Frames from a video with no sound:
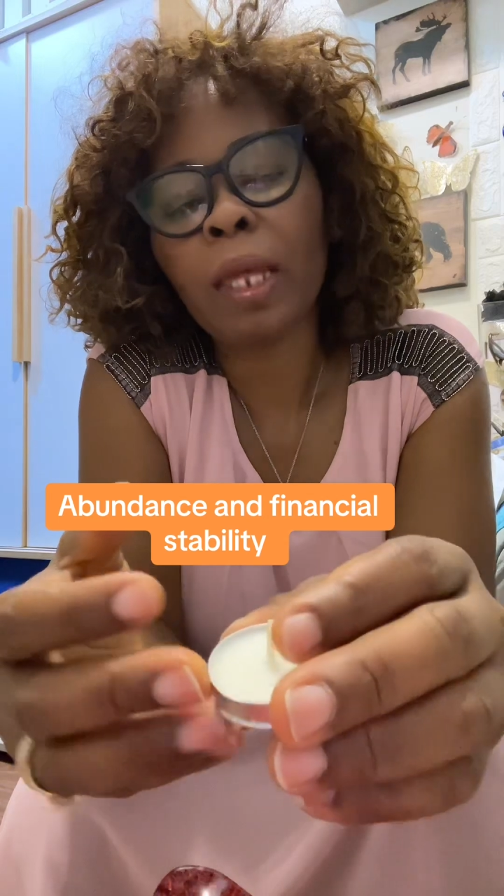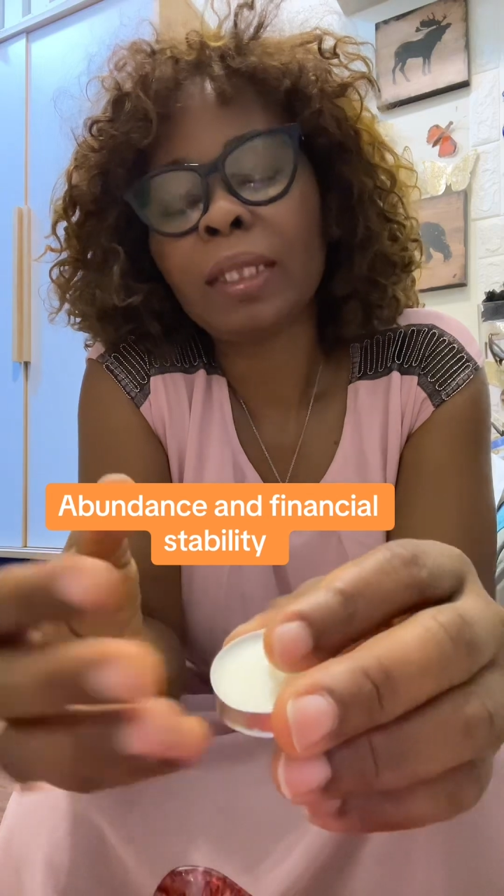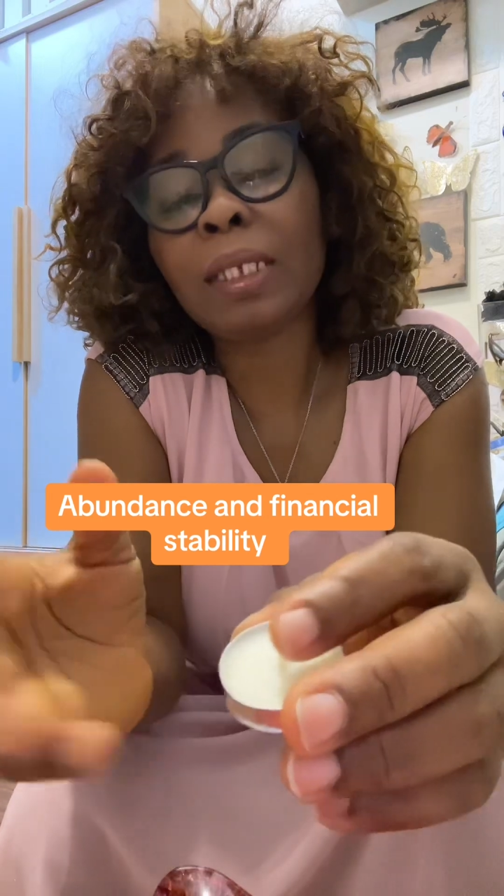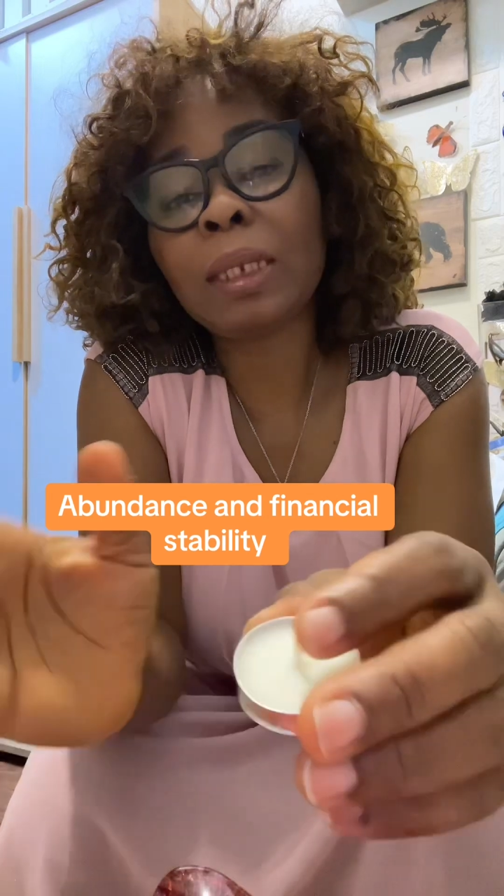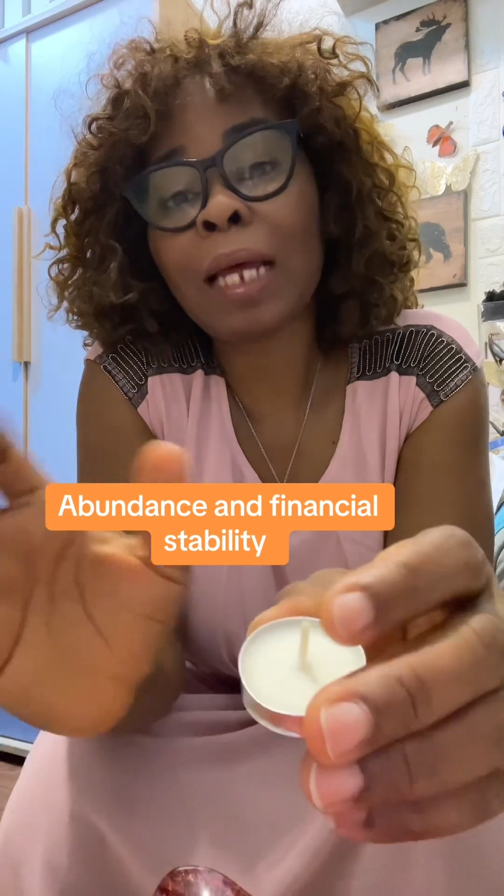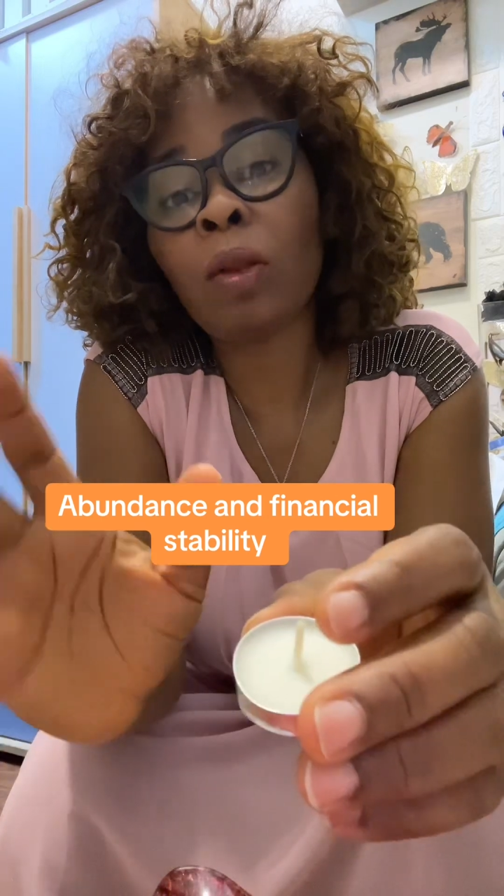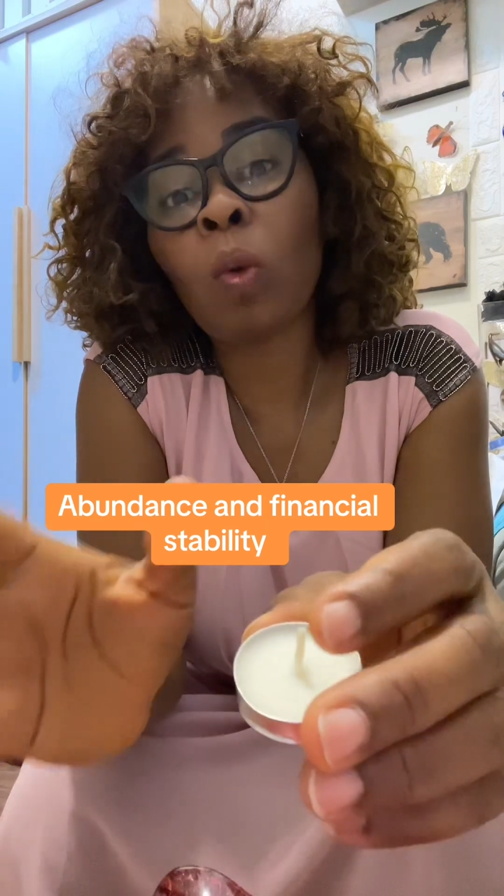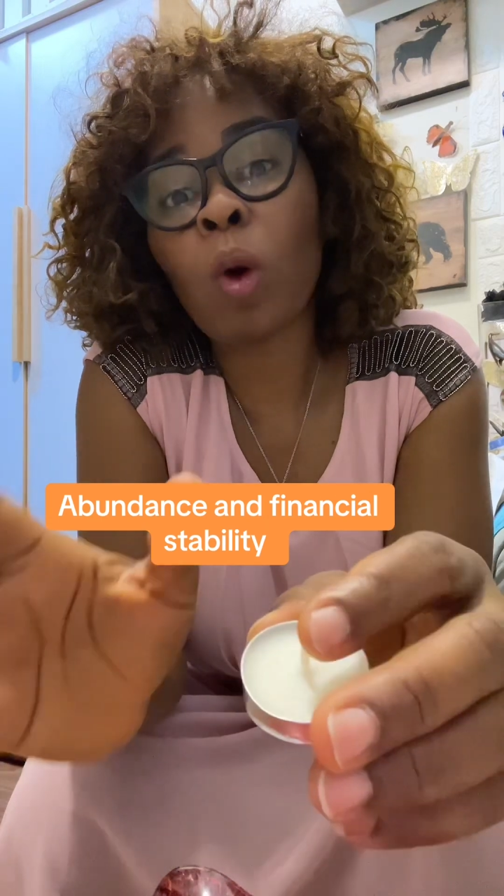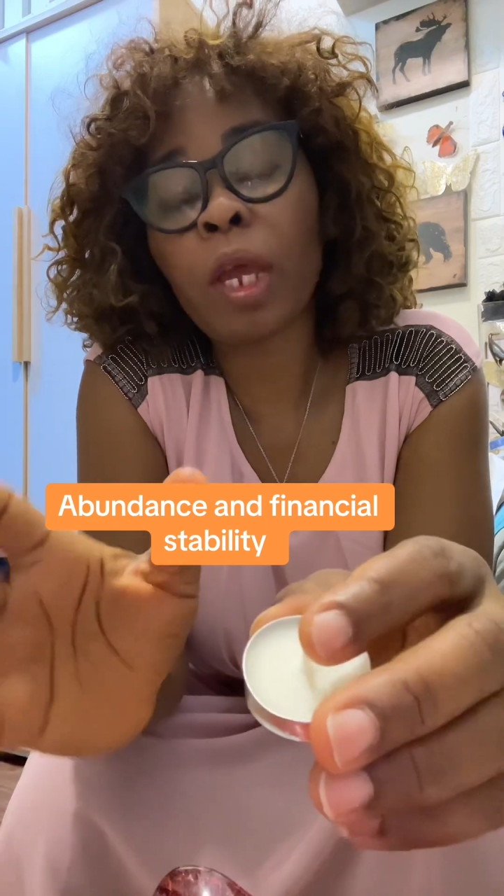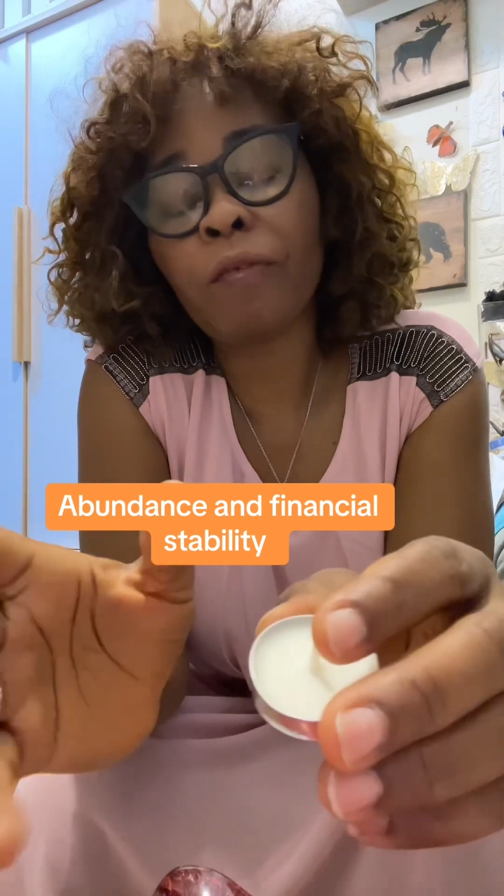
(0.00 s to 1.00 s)
Things are
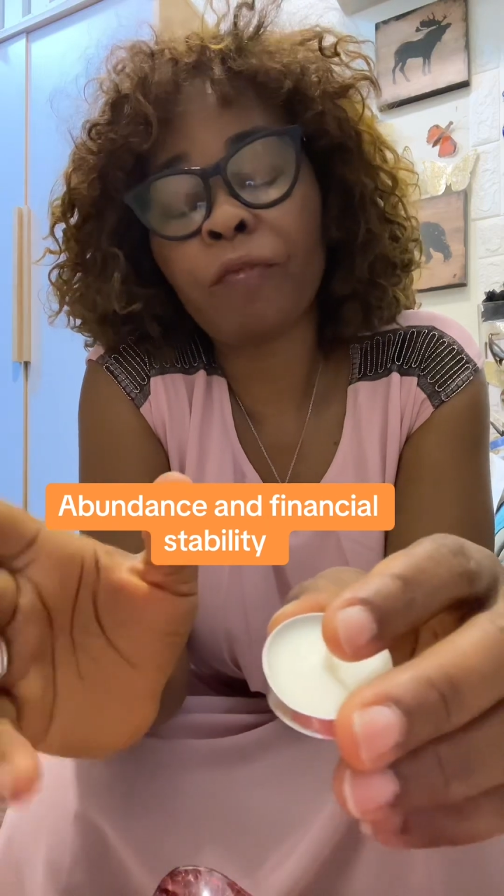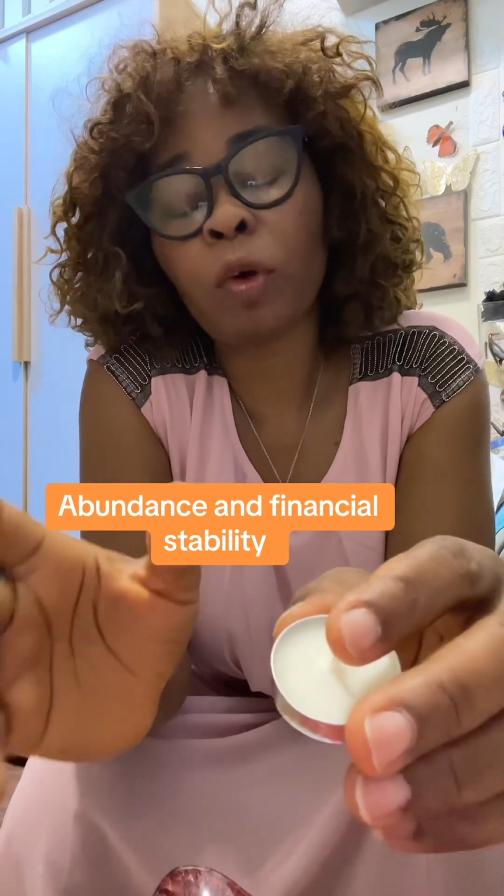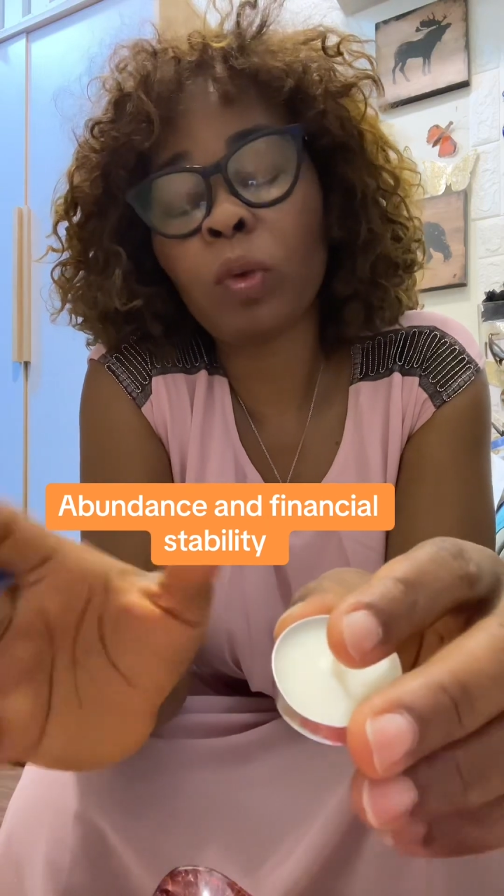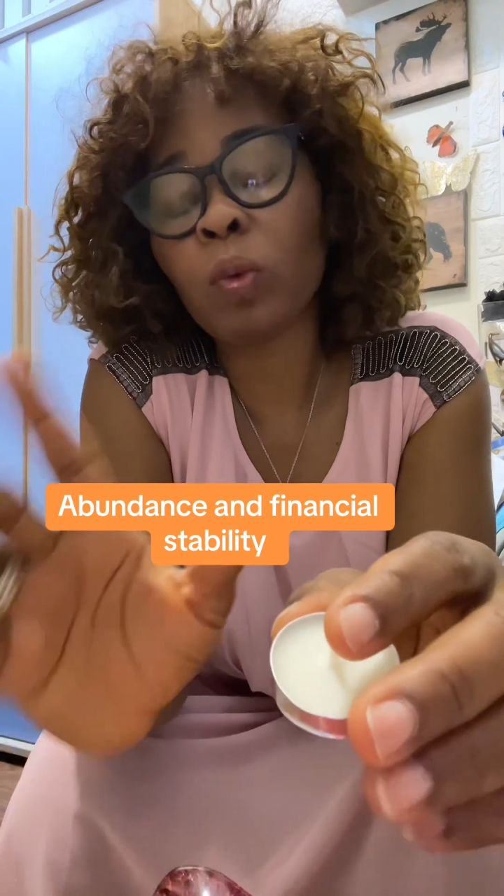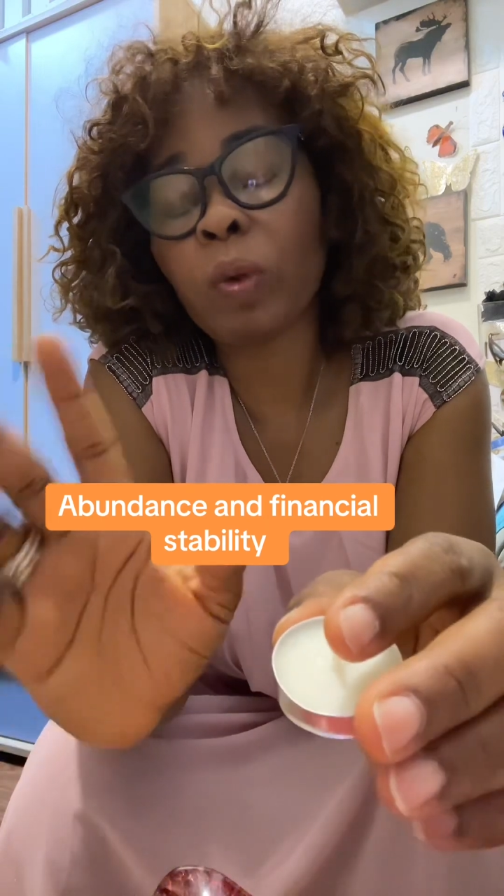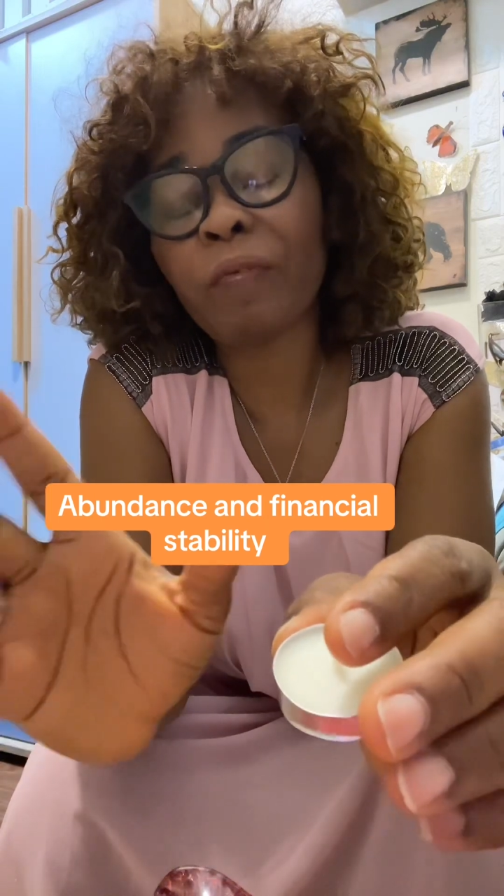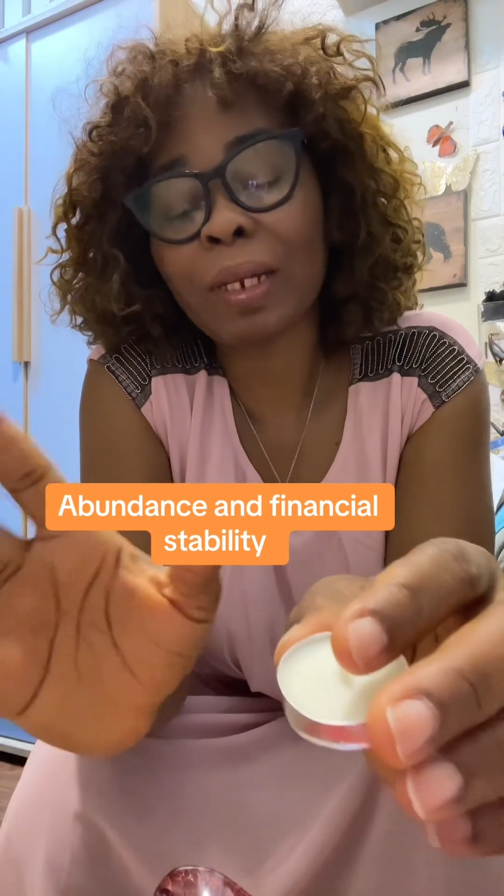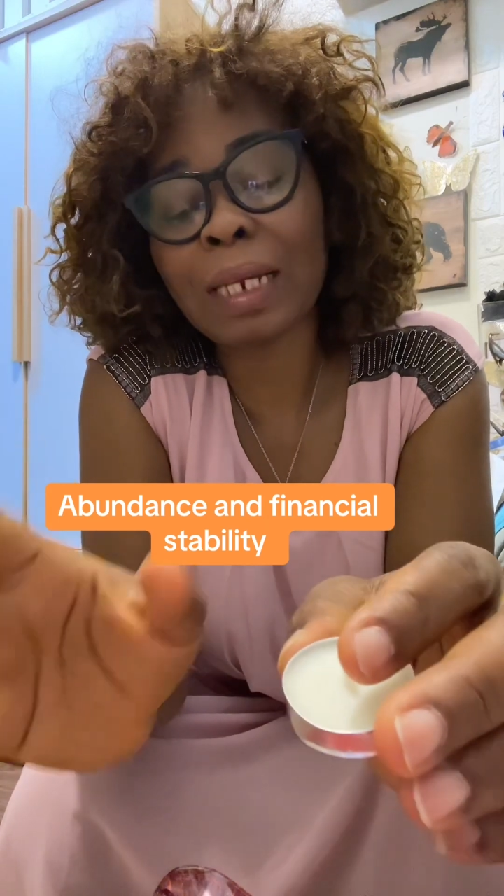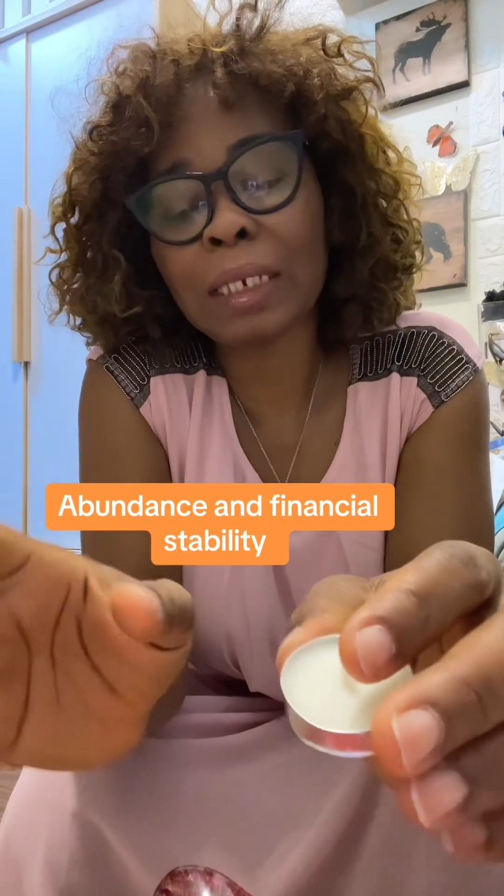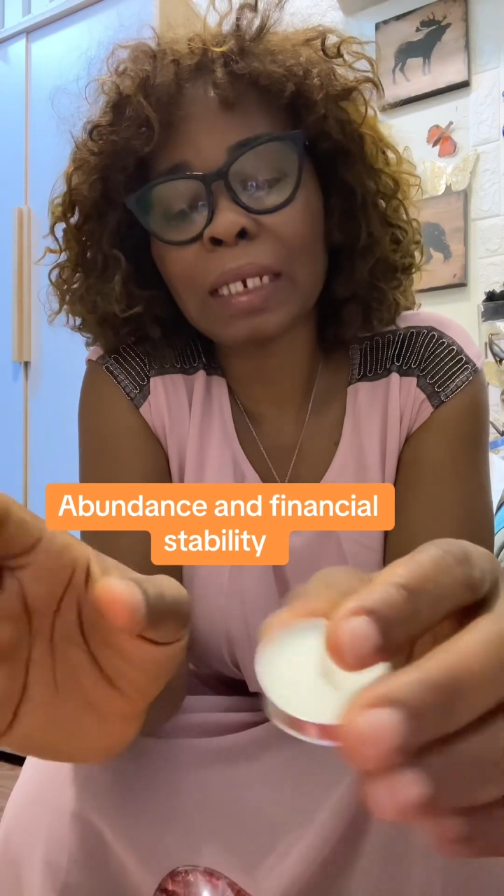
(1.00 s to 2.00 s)
not working for you
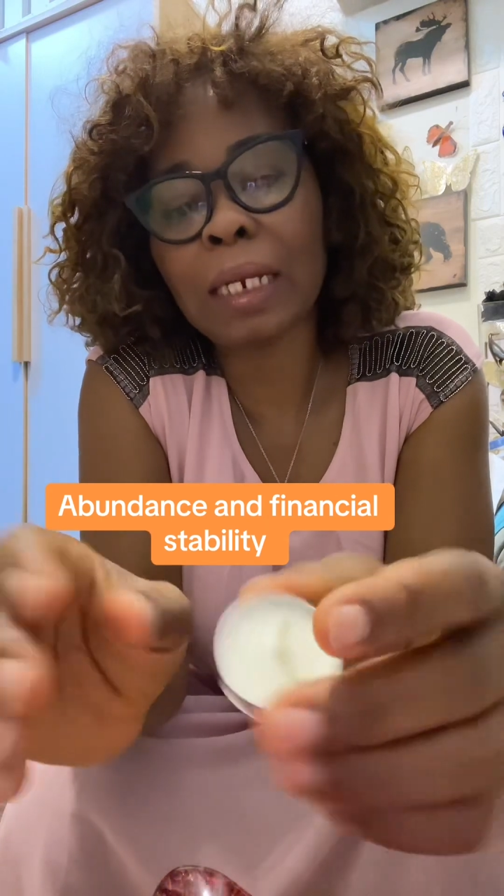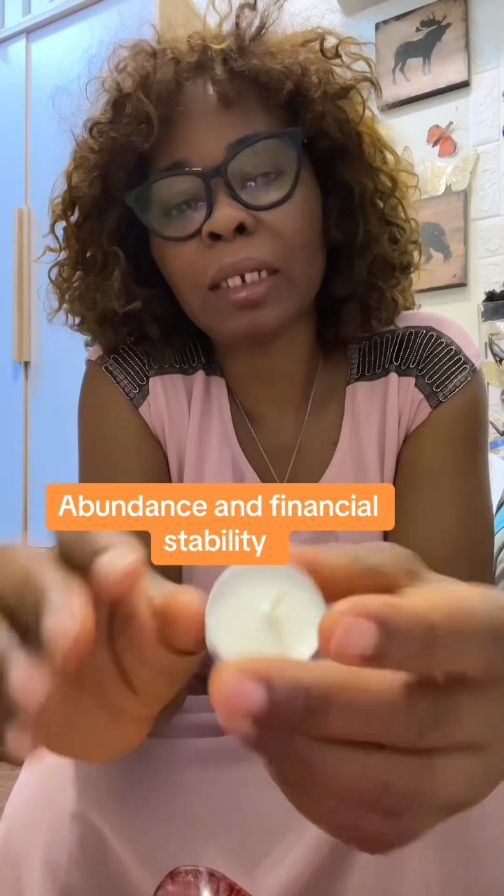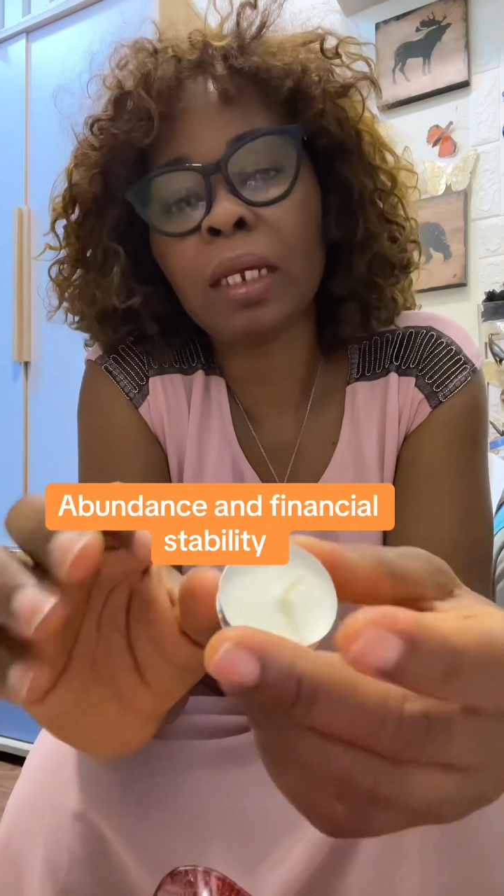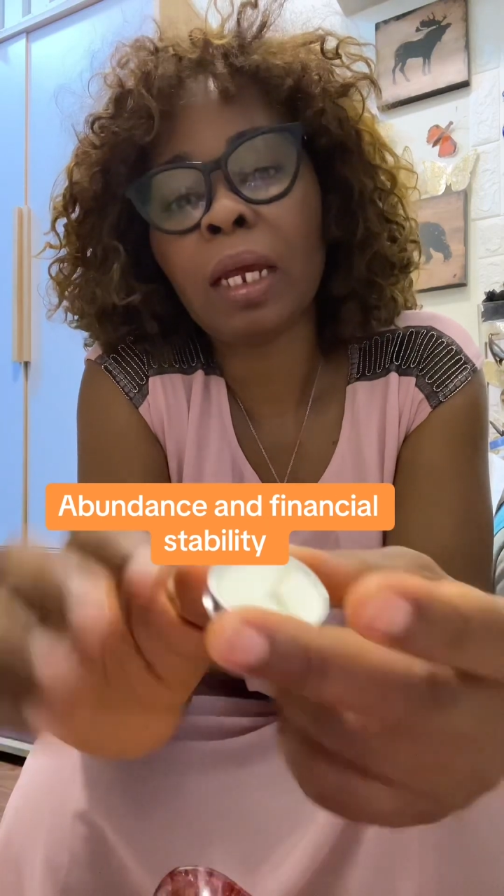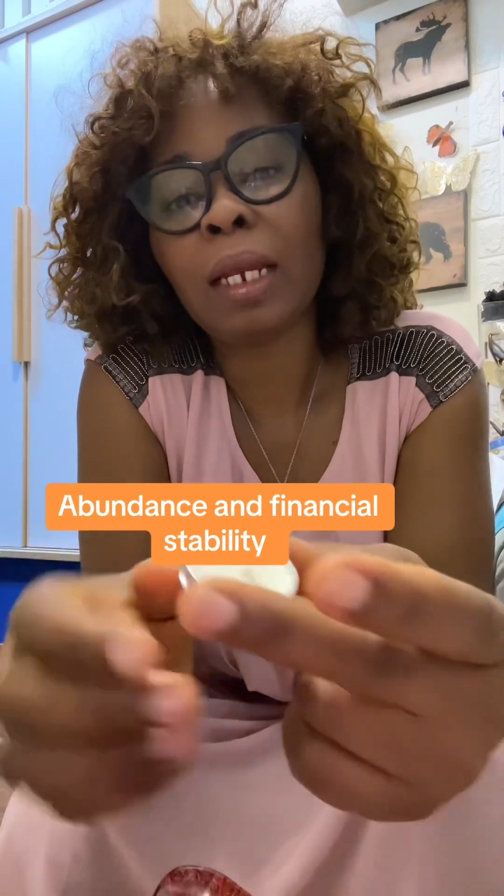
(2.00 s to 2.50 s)
financially.